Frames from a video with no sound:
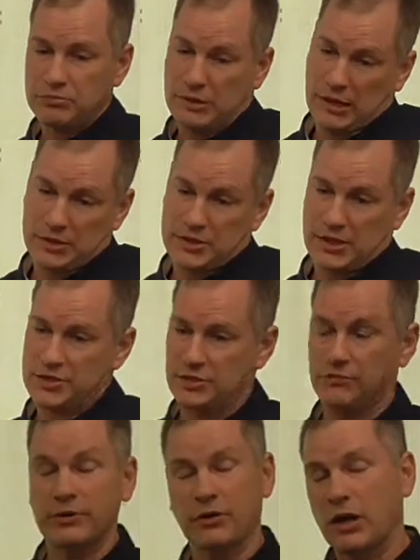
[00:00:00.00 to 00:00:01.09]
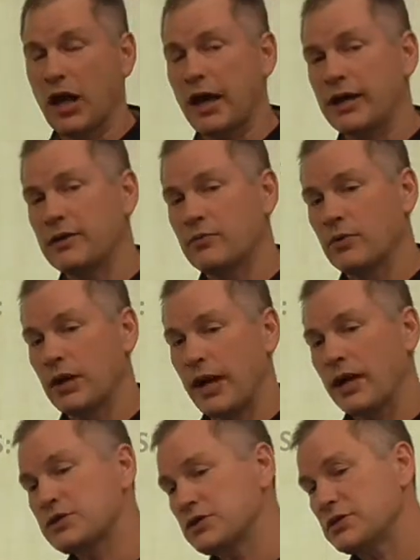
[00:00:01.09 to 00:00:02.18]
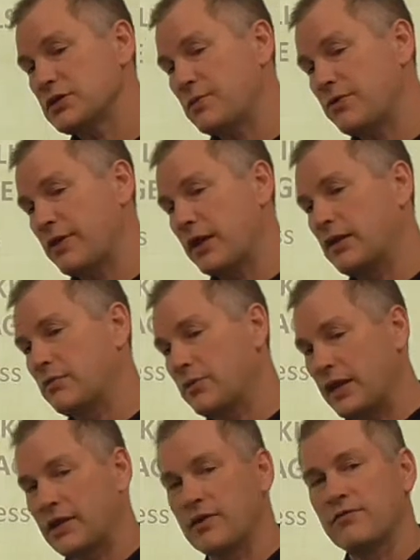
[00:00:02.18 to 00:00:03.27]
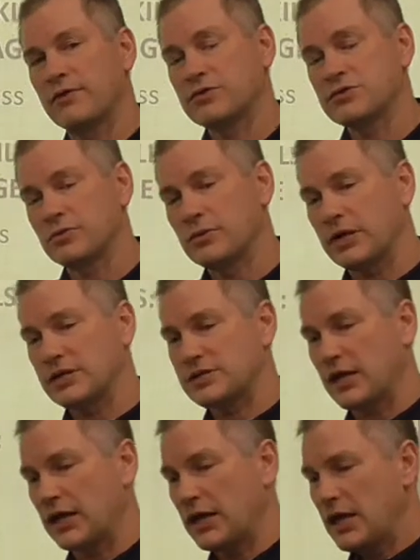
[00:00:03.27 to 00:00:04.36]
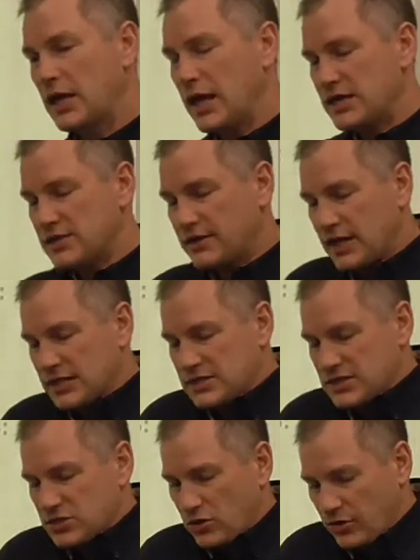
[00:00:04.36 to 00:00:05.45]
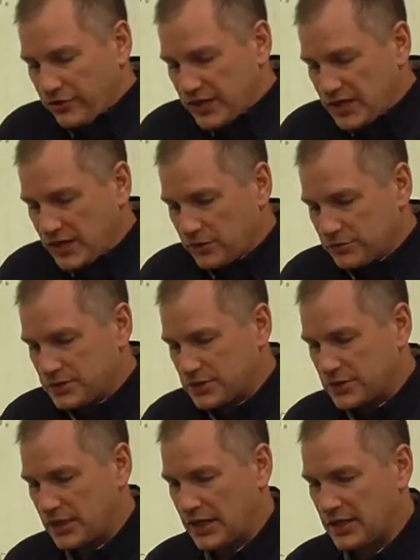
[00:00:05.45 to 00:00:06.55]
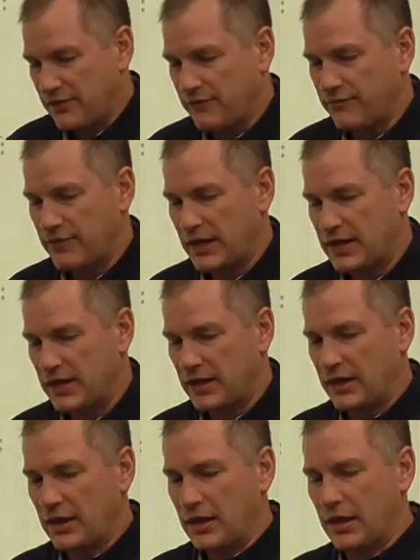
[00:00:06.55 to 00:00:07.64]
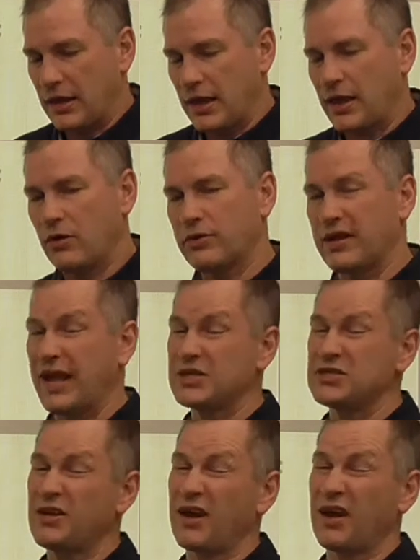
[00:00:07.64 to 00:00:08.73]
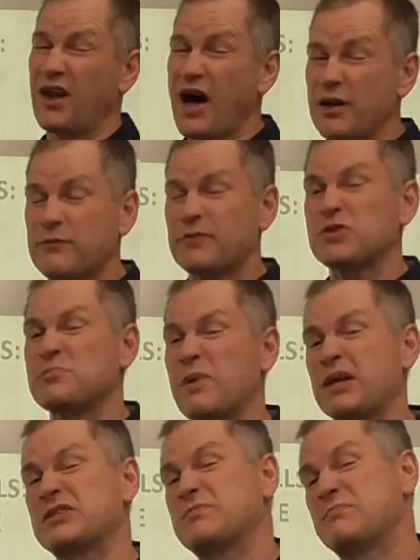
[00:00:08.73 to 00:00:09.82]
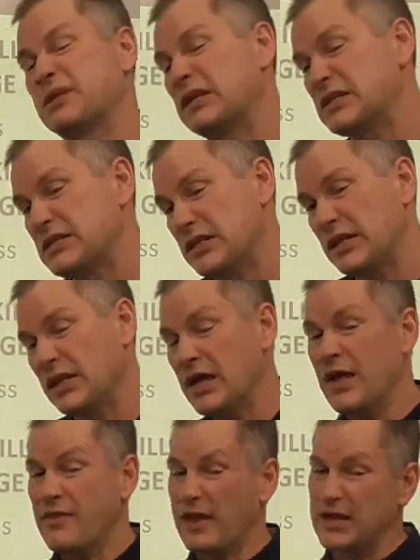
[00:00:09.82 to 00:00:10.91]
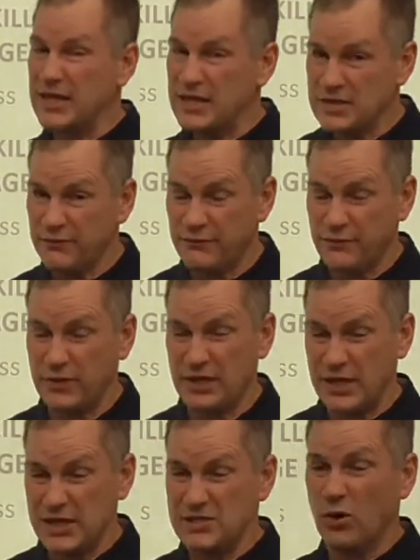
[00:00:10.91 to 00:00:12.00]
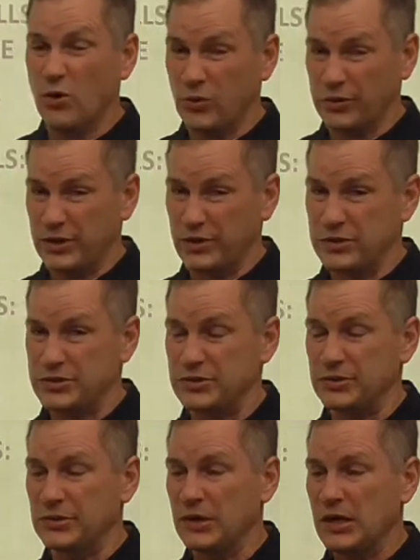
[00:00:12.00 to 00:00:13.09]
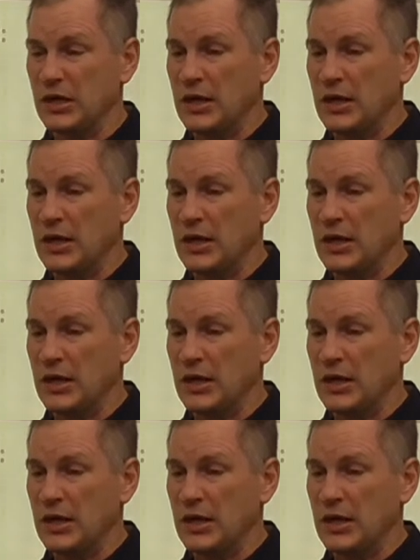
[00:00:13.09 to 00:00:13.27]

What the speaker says: That's actually a real client. And what I actually did with that individual, as I saw the guilt that he held, and actually a lot of responsibility that he's holding on to.